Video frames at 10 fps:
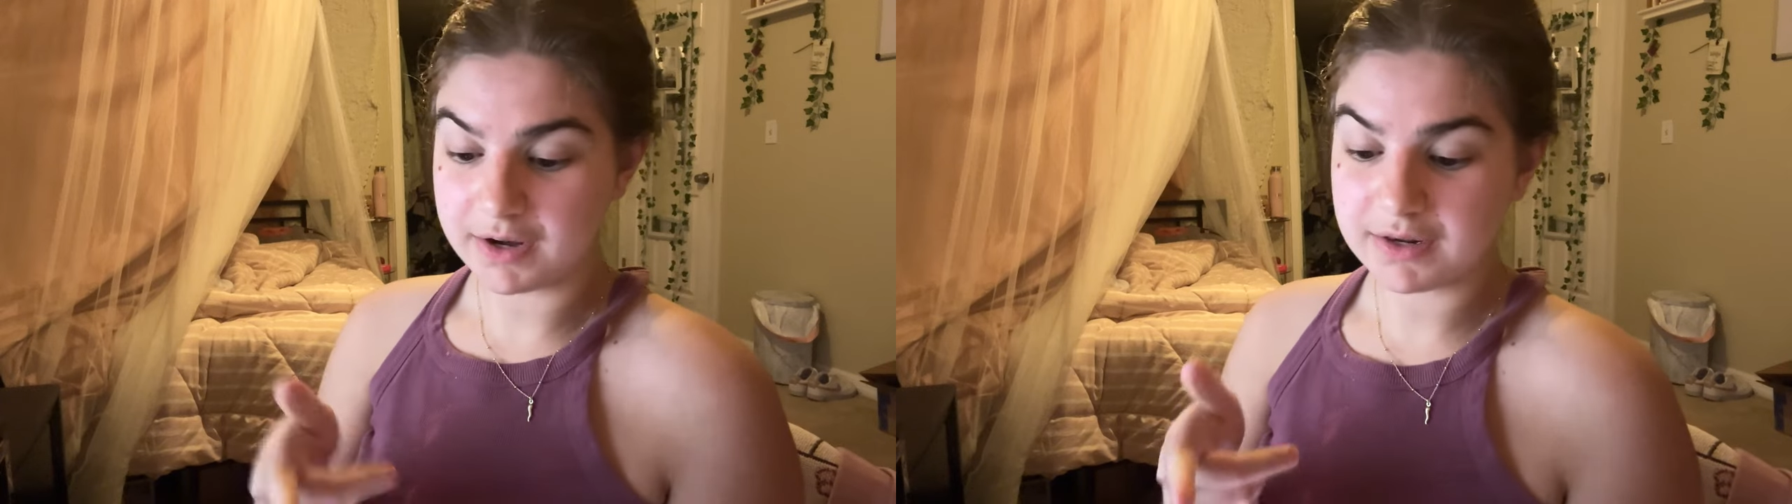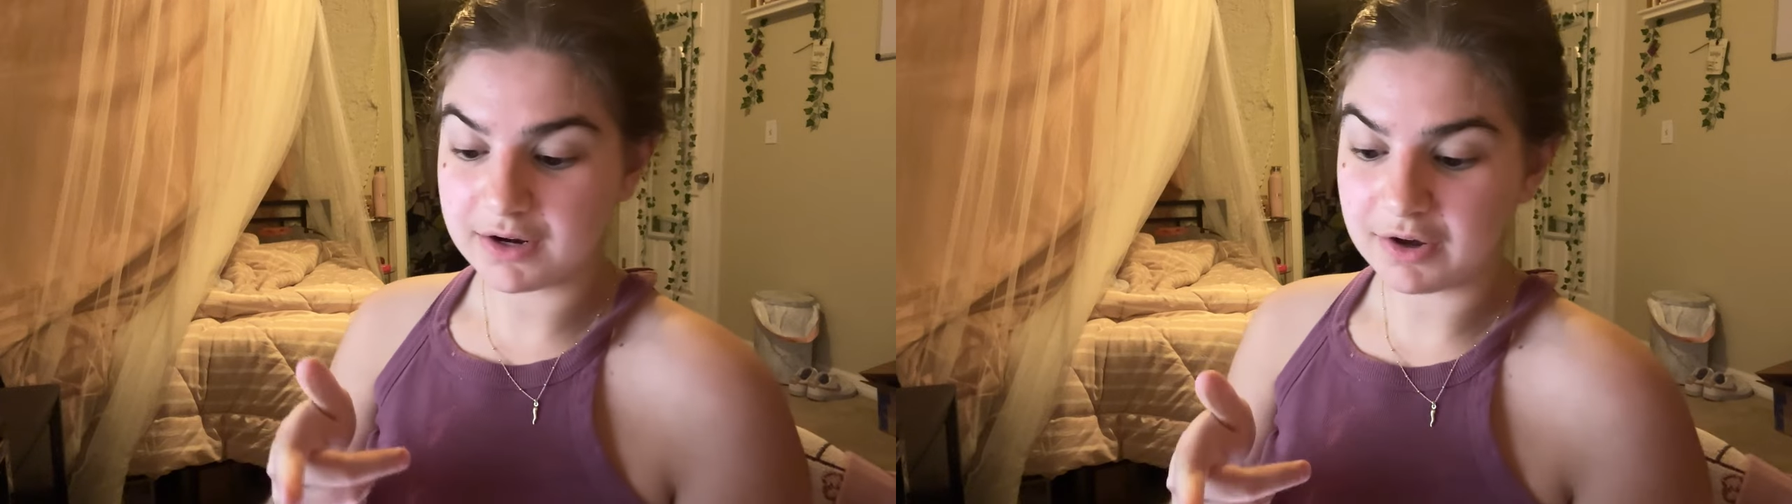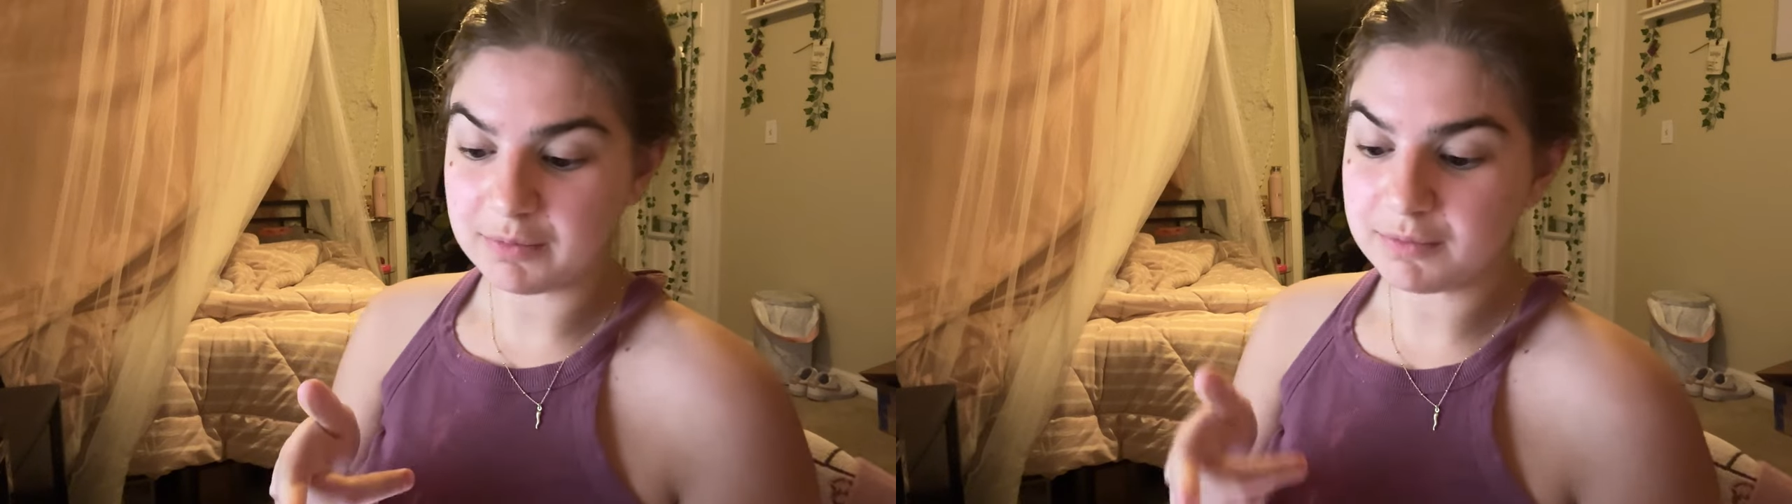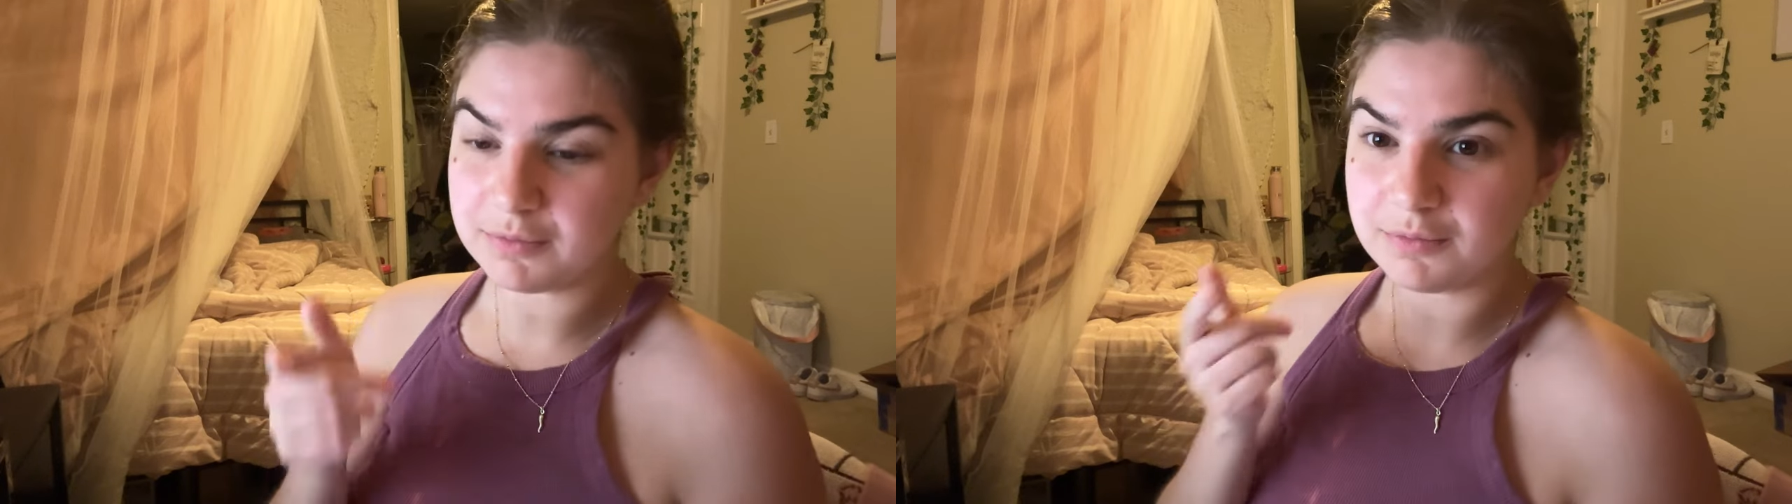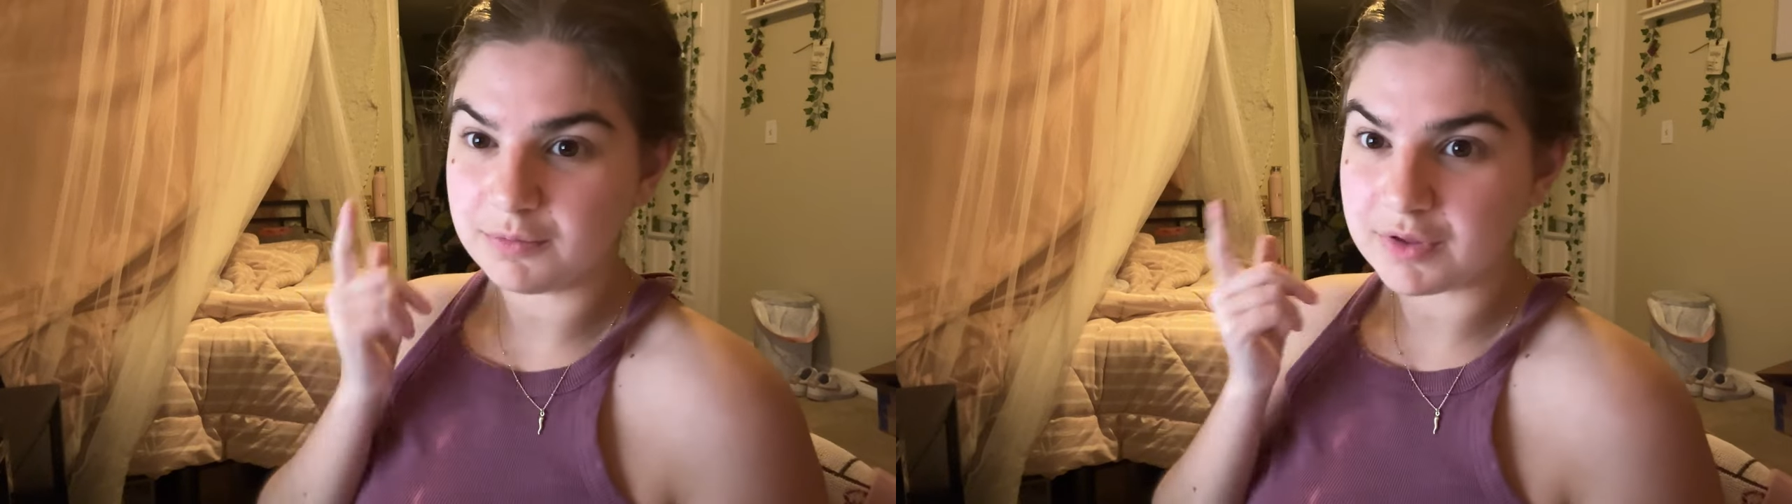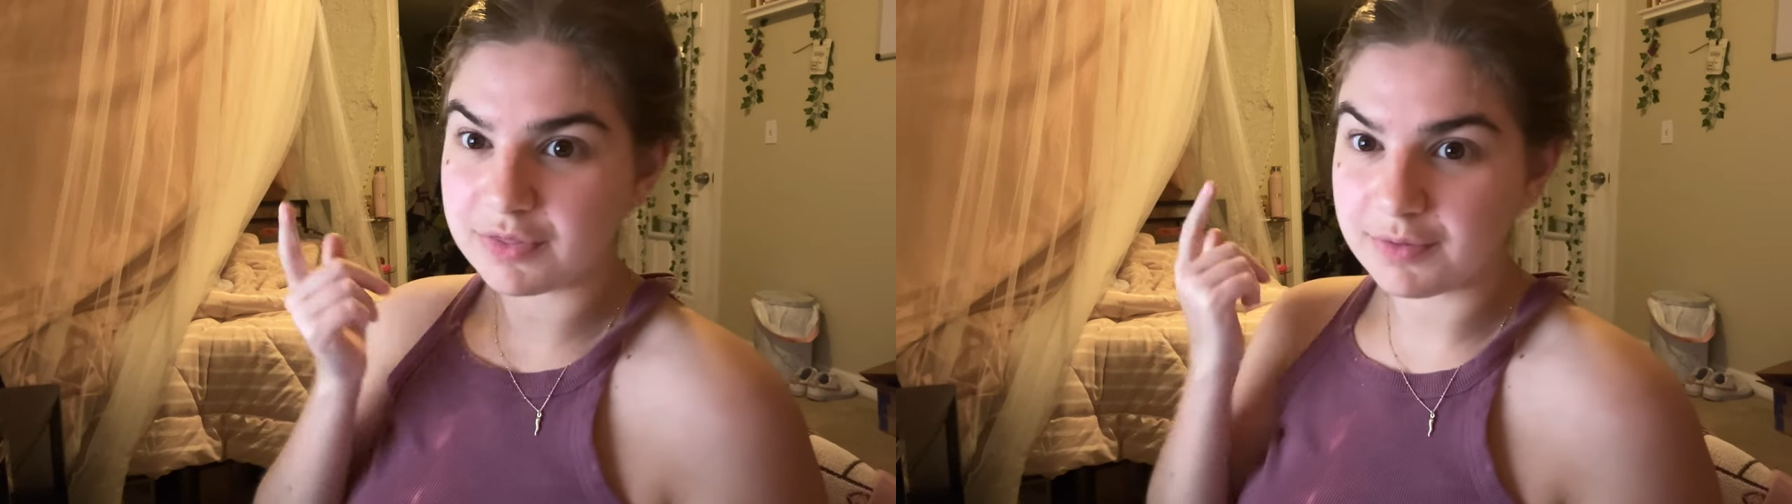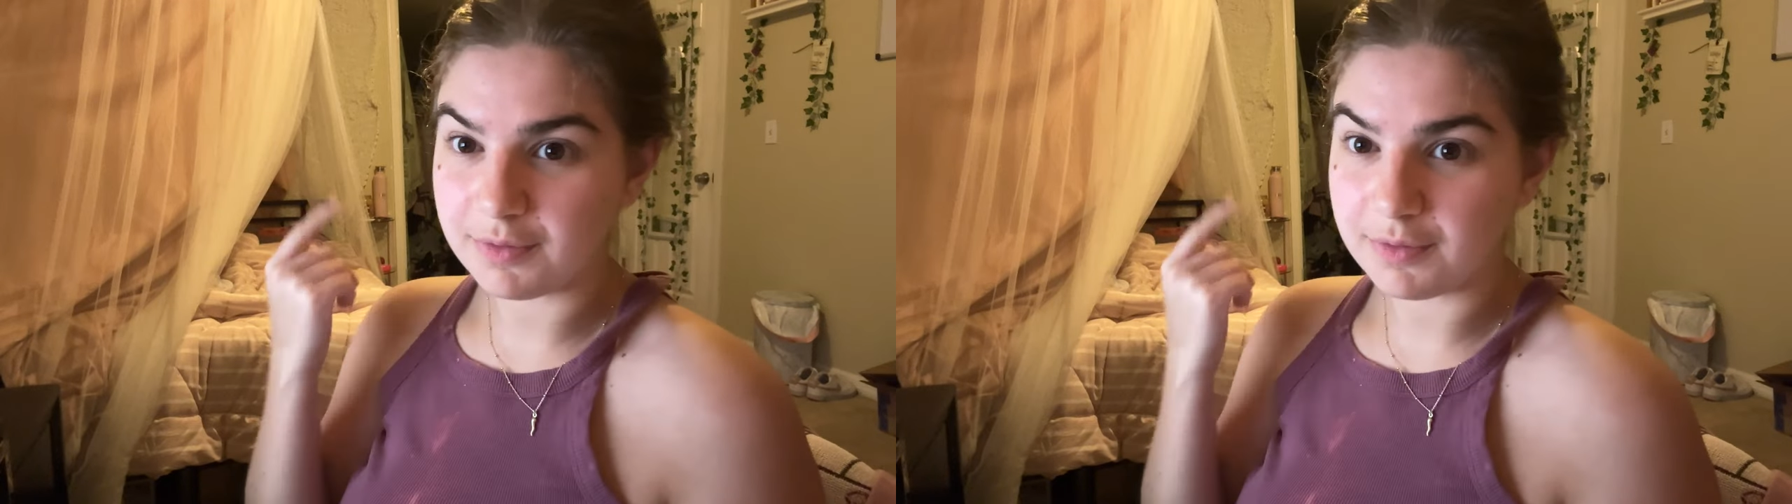need help with